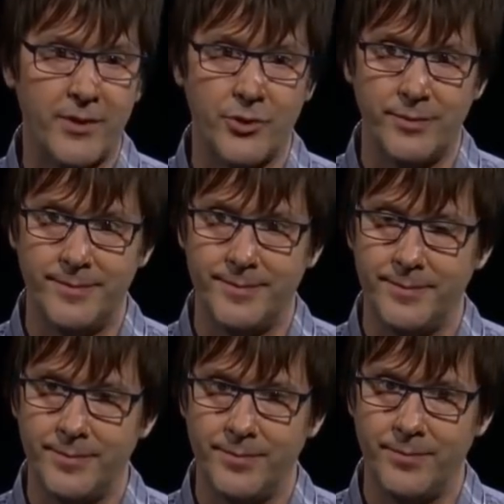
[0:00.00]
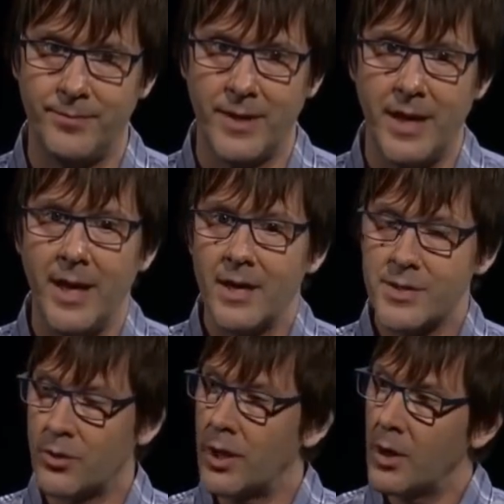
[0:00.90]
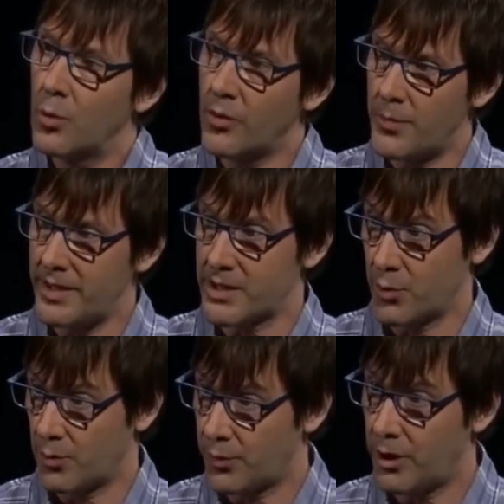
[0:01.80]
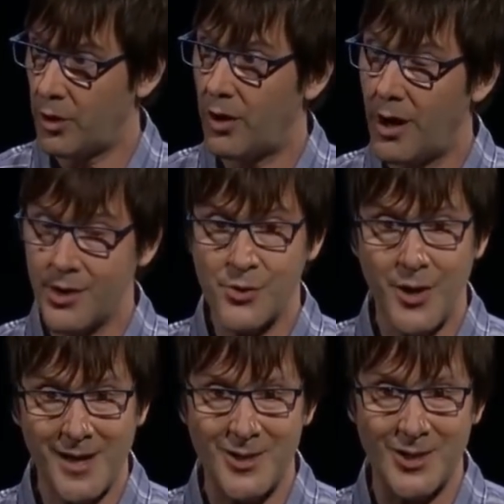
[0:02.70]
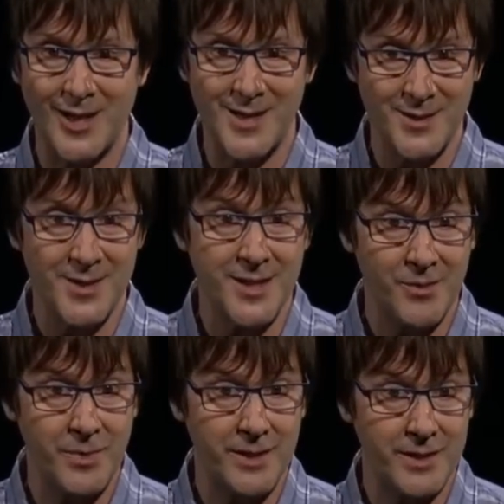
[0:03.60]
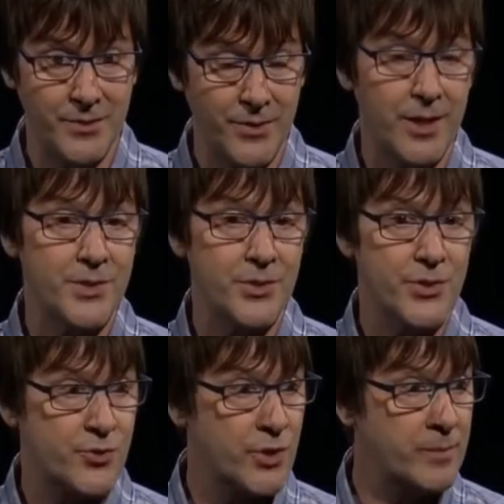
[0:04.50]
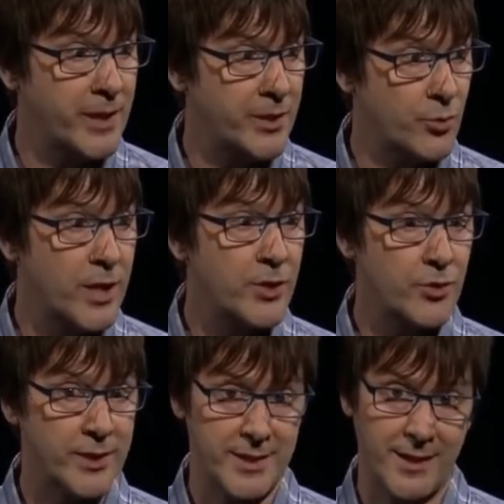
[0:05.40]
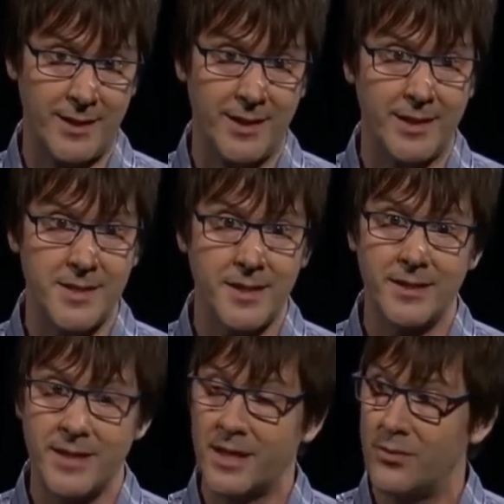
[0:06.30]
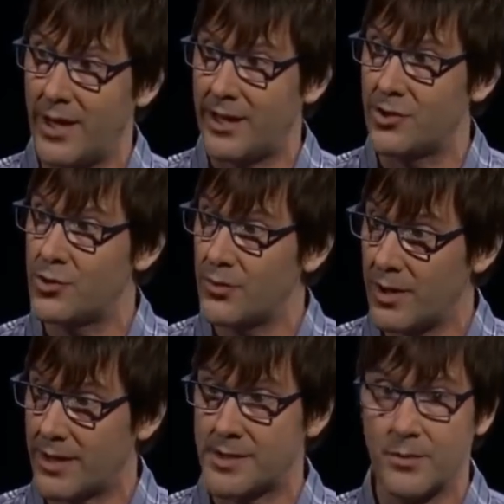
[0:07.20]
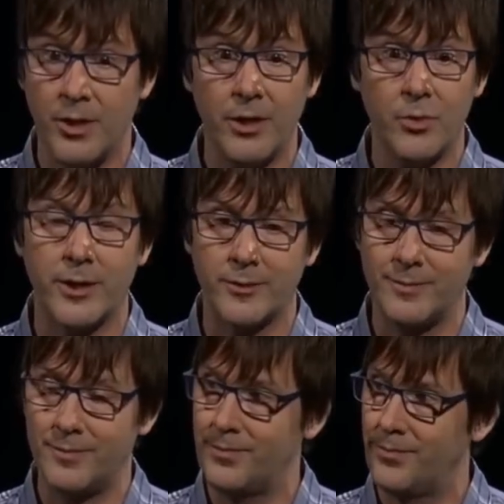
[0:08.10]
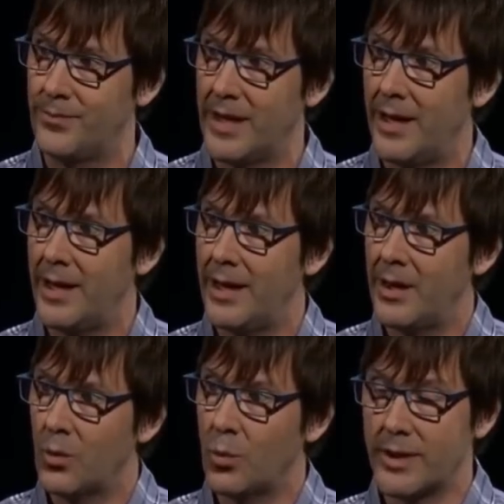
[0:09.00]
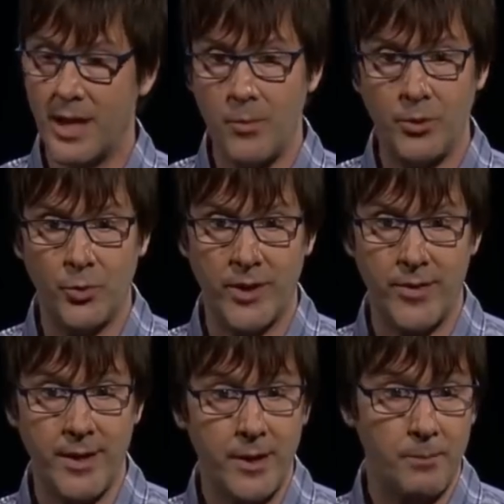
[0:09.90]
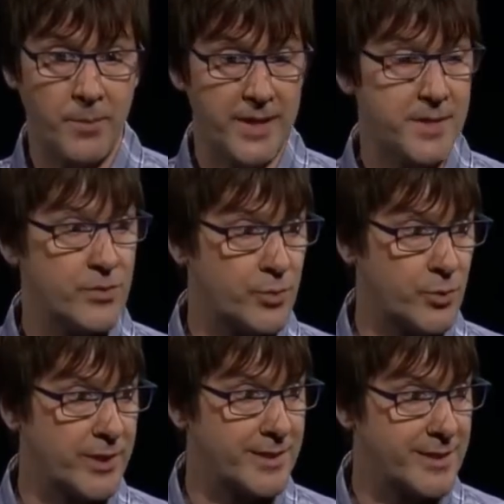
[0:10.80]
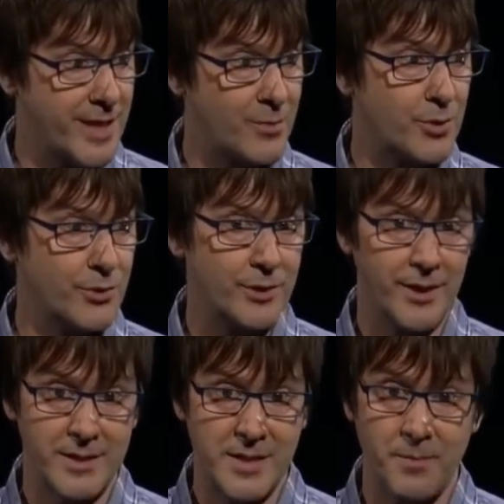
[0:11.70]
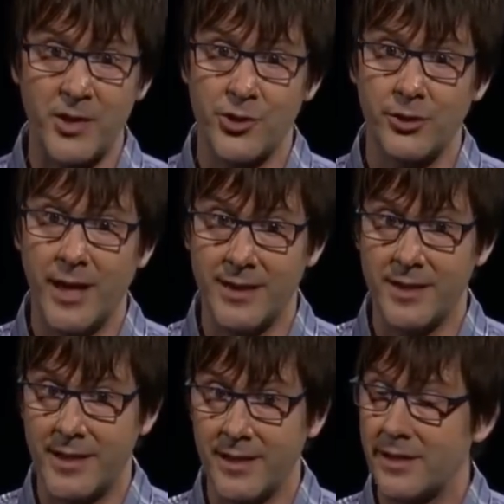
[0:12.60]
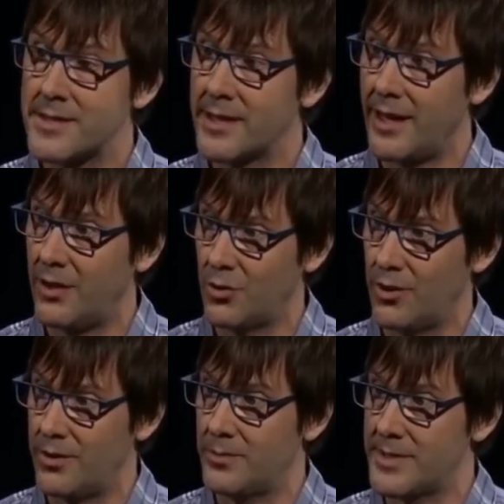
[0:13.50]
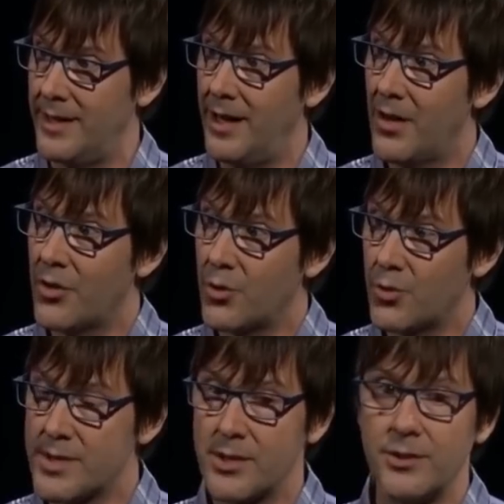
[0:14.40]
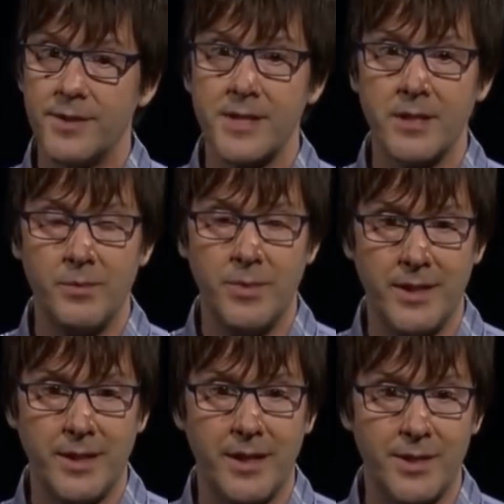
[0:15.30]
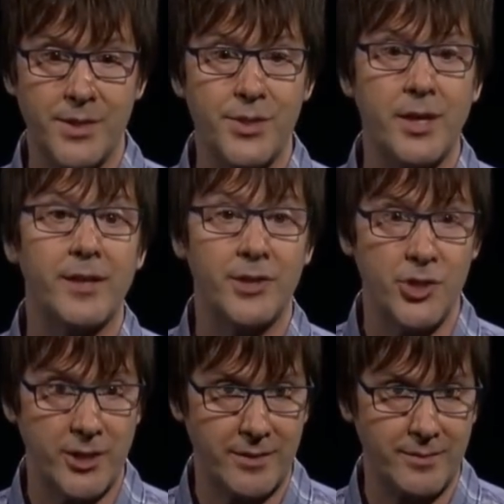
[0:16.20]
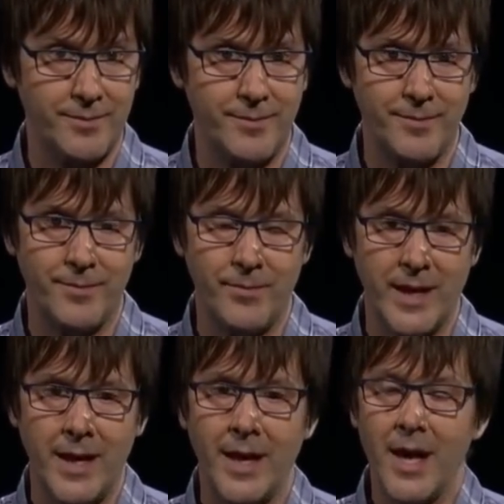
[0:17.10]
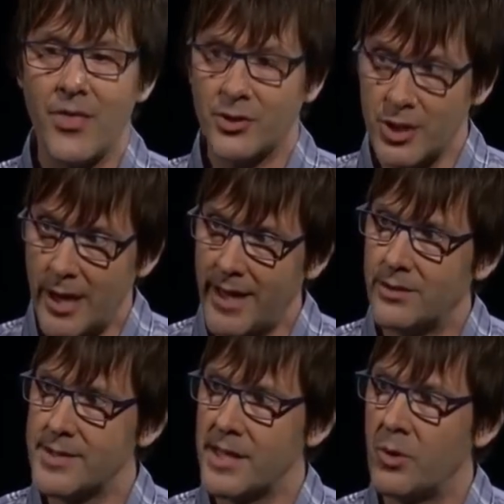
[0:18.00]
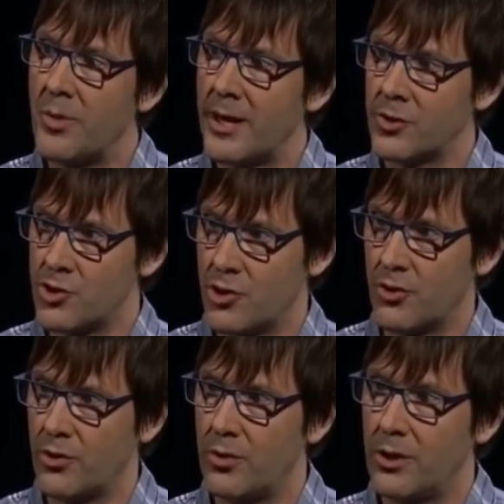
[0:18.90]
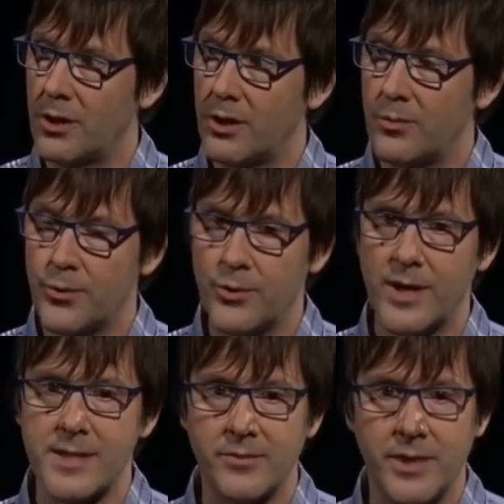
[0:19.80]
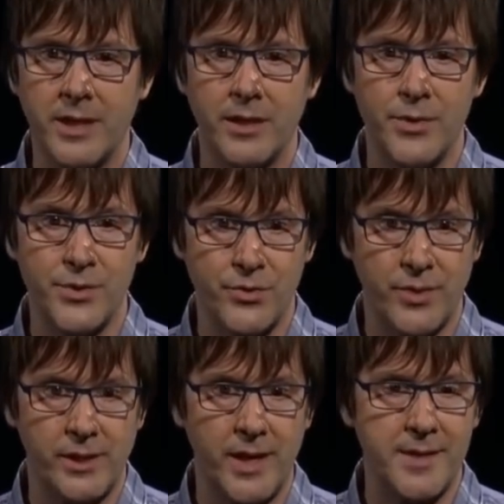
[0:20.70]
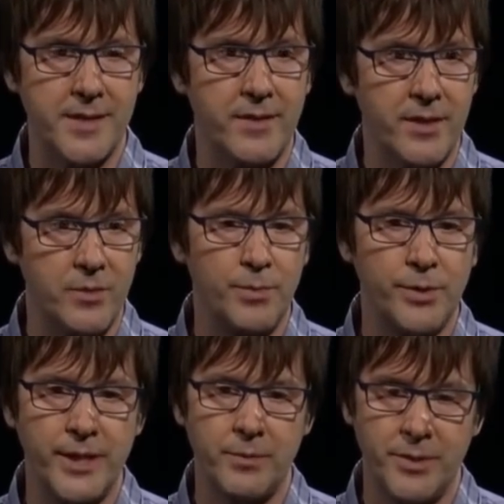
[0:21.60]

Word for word: I've even seen some people say that the reason why Sony's being so quiet is because they don't have games ready, and they're not going to have games ready for the launch of this console. I don't believe that. I don't think that has too much to do with it. But the other reason they could be so quiet, and this is, I guess you could say, looking at the glass half full, is because they know what they have. And because they know what they have, they are absolutely not worried at all.